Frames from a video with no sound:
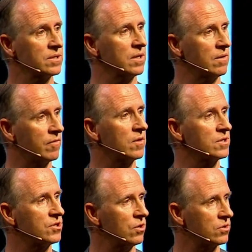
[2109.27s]
thing for this
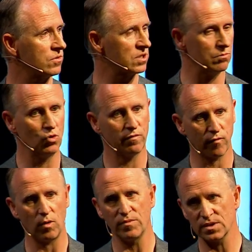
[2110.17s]
church was to move
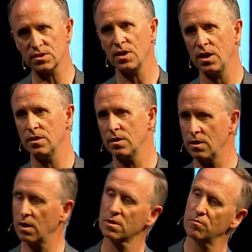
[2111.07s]
from this site and
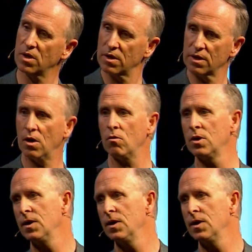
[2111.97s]
ultimately go